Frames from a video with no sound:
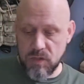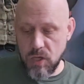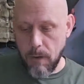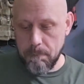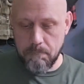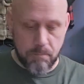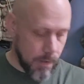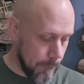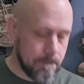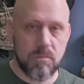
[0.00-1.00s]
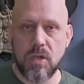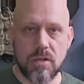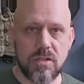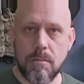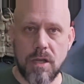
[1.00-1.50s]
So,
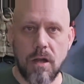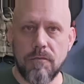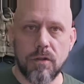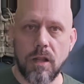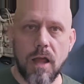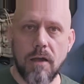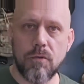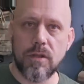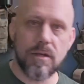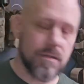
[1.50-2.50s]
y'all see me enough on the live with